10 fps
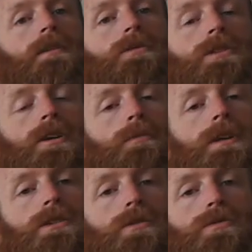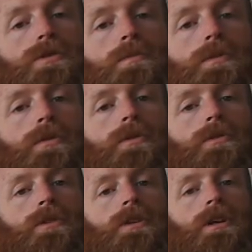which is how many children are born,
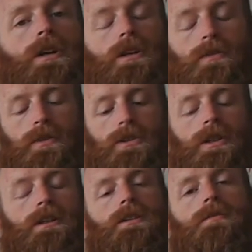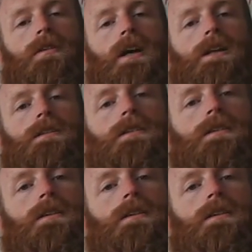the fertility rate,